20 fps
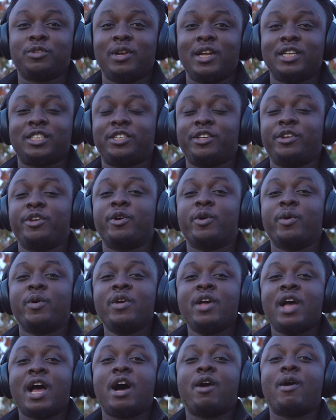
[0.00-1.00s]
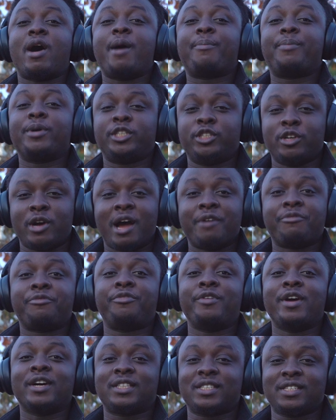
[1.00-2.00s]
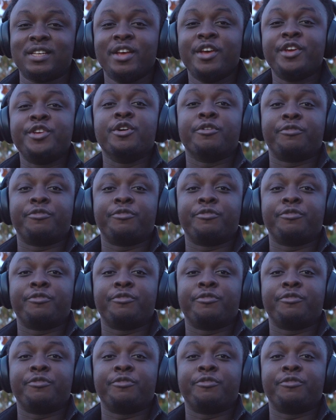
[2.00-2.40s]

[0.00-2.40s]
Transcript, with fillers: let you know how aperture affects your